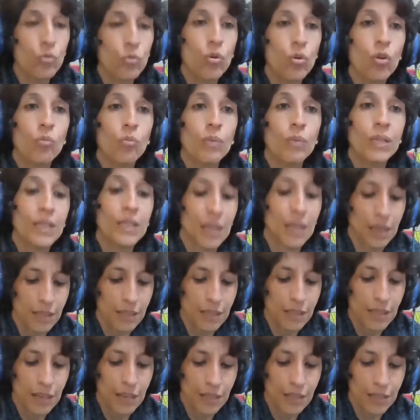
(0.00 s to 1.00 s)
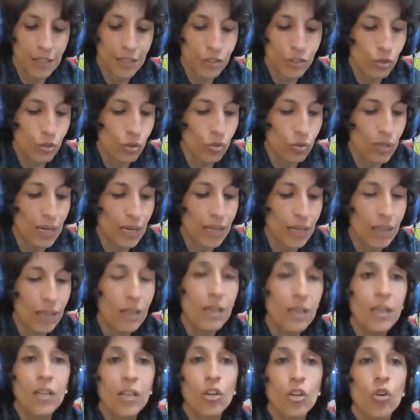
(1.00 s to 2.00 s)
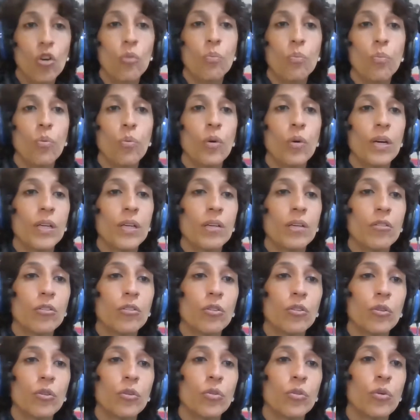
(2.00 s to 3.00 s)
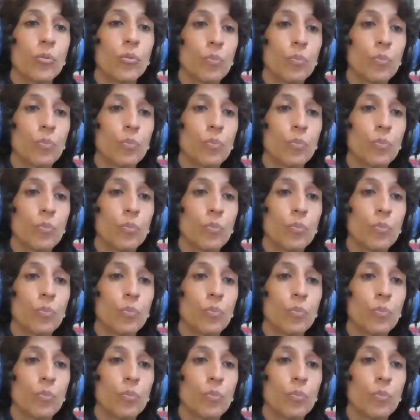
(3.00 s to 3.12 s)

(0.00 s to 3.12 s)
to be evaluated by an international committee